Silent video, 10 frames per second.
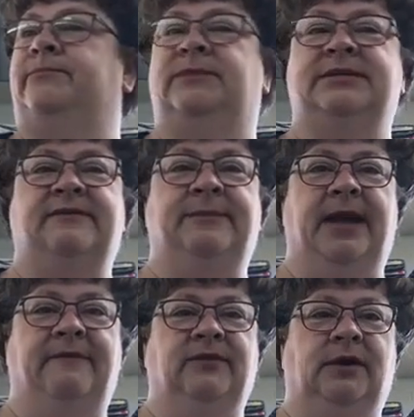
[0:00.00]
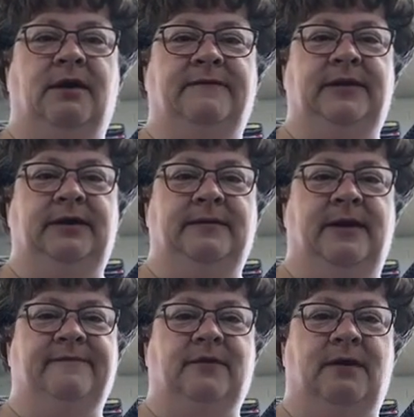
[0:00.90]
does everybody have their coffee?
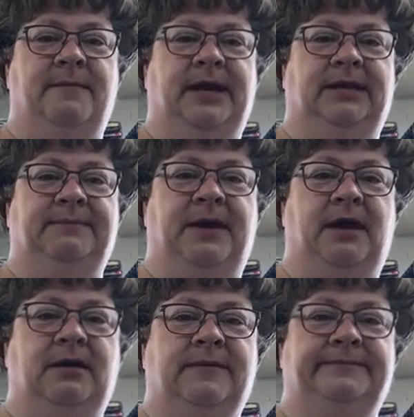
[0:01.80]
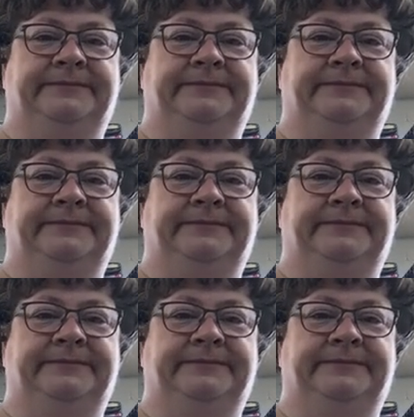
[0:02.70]
I forgot mine at the back.